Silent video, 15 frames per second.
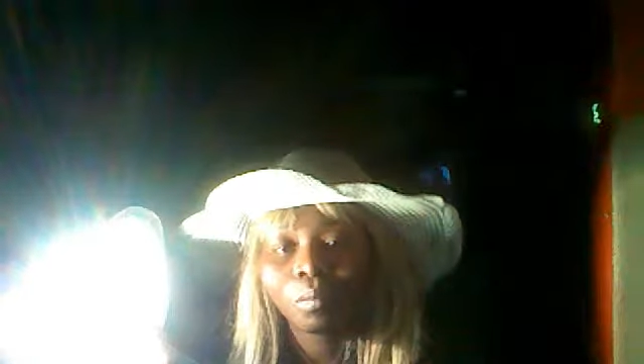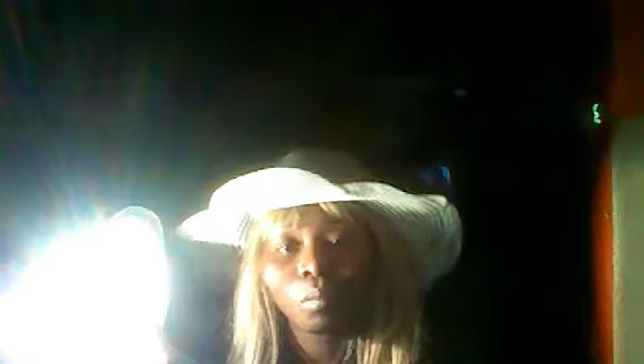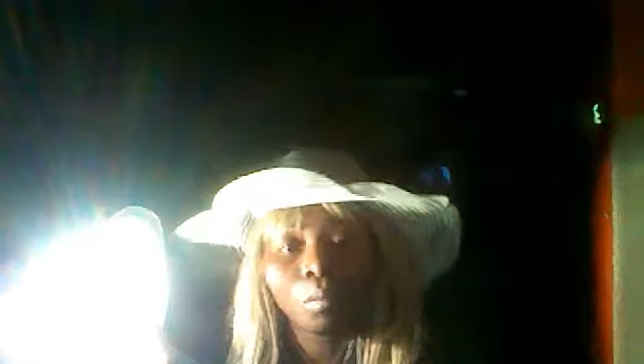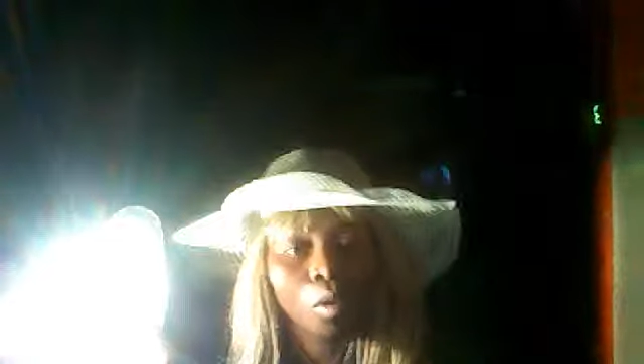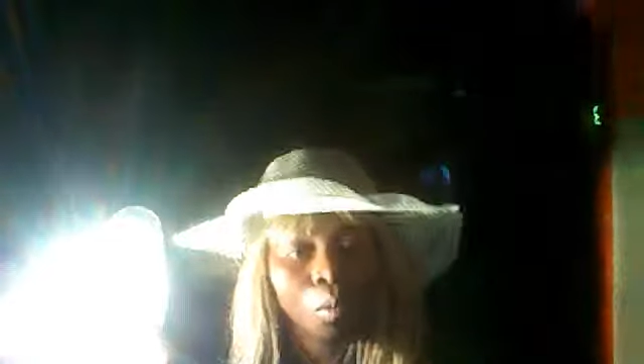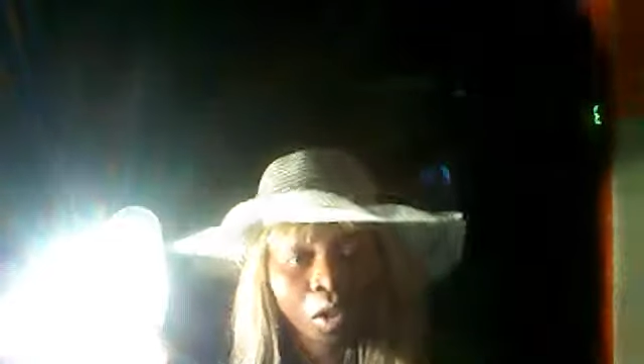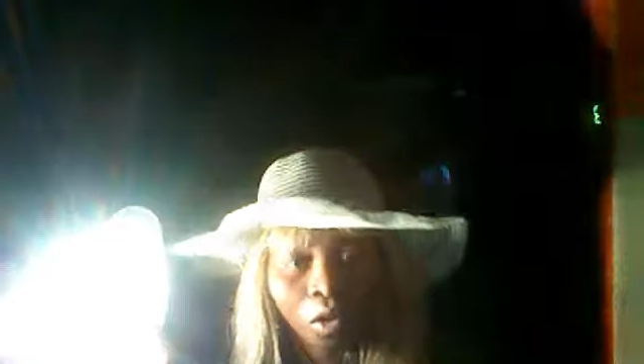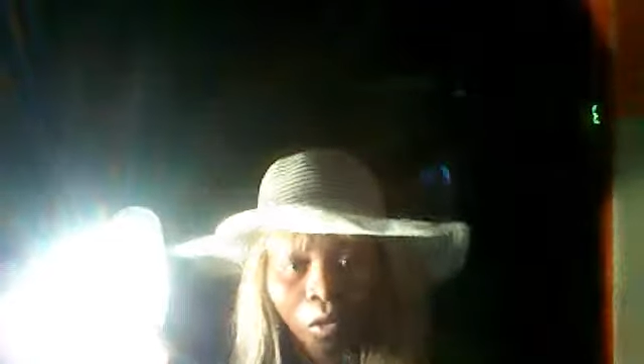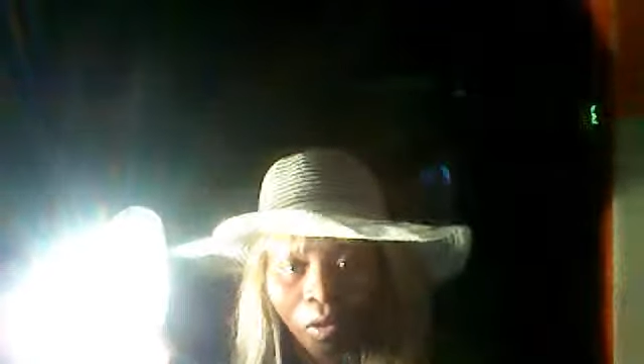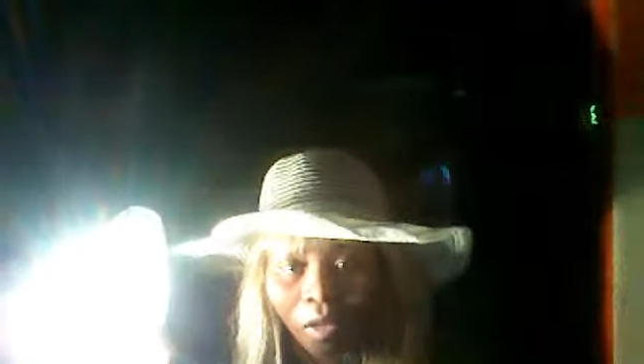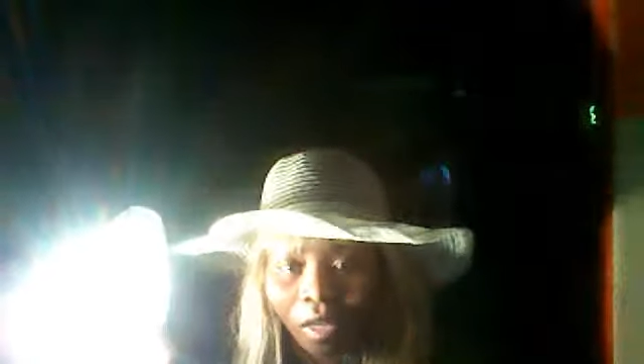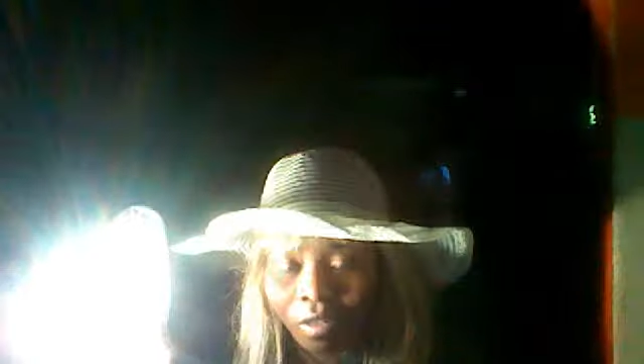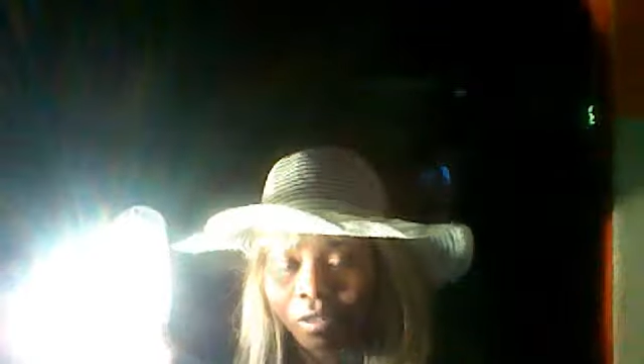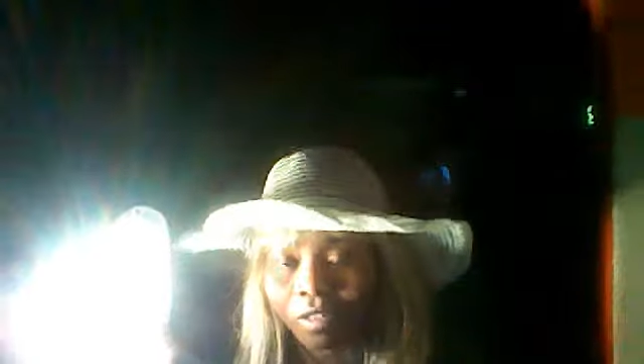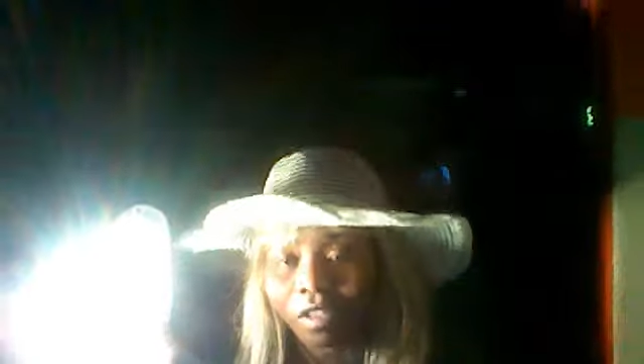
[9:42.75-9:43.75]
But we don't
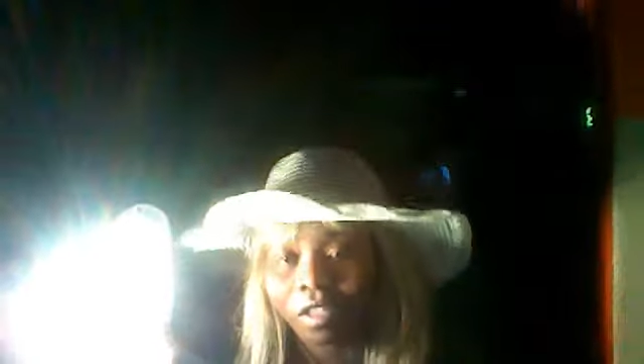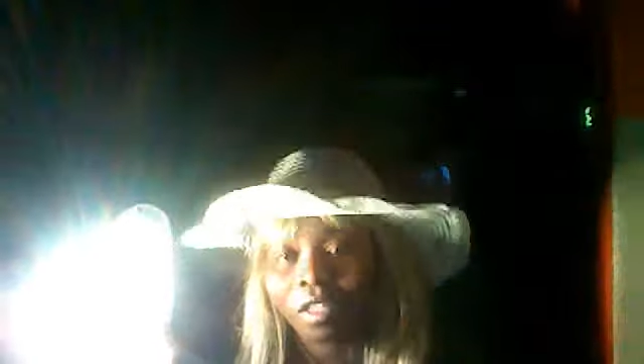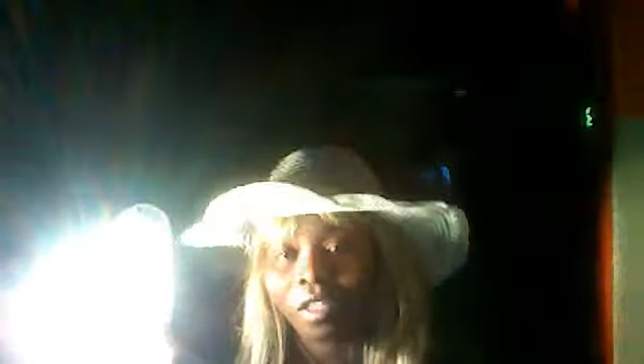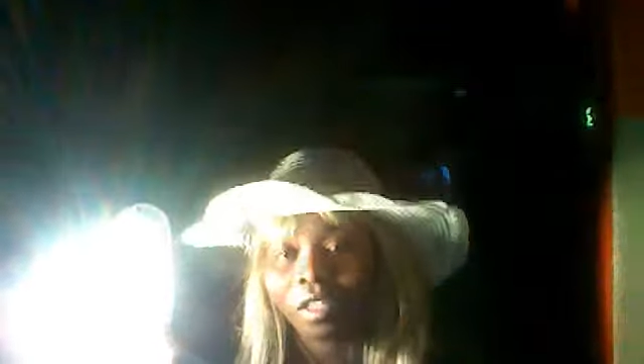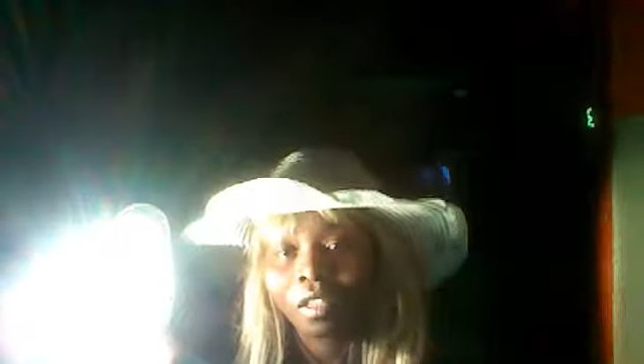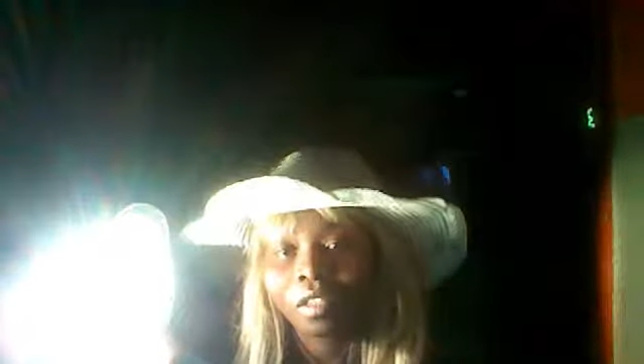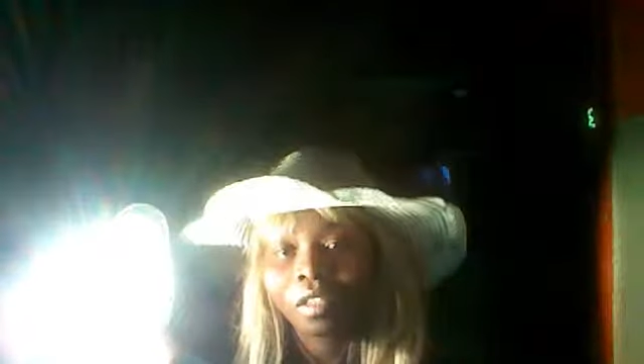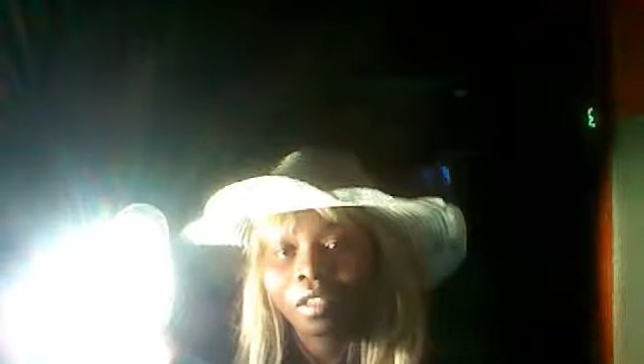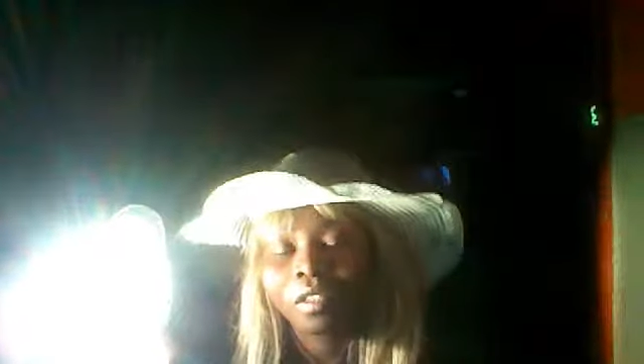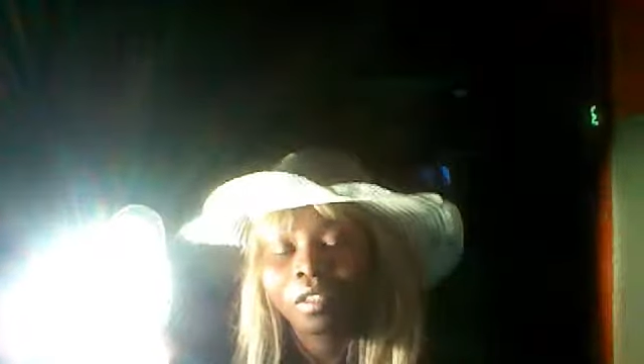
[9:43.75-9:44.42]
have children.